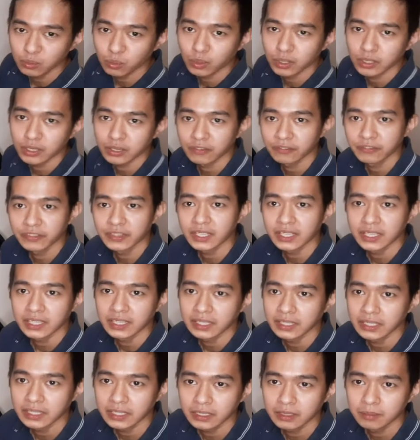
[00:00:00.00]
one of
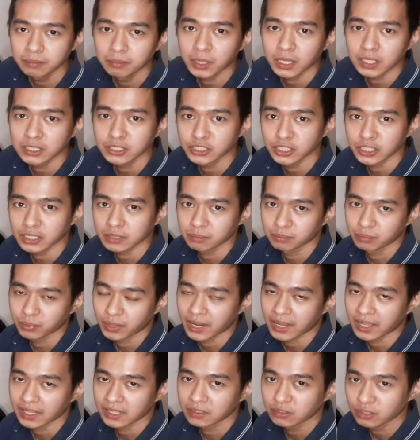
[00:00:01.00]
the budget
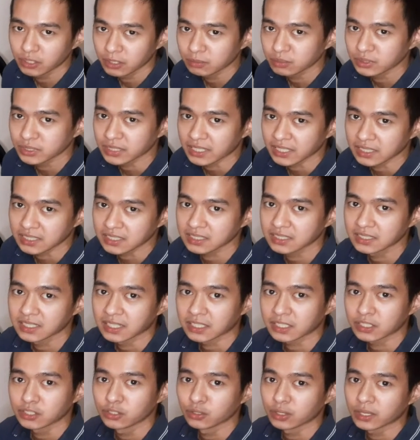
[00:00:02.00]
brand rim sets
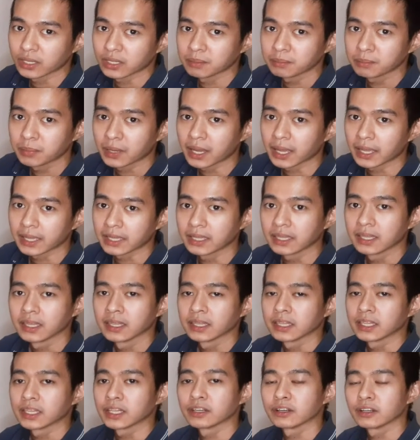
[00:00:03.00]
that you can
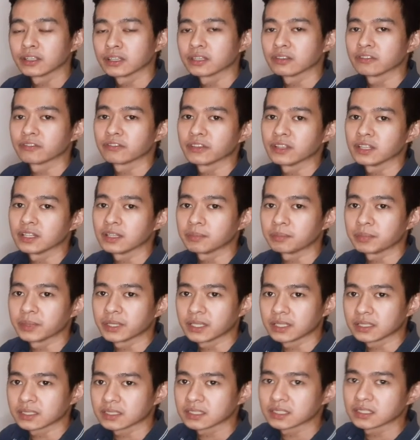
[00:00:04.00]
buy here in the
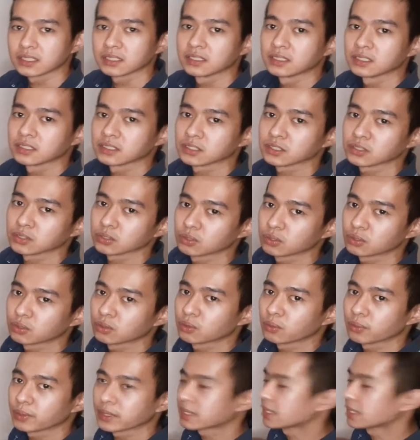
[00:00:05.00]
Philippines. So with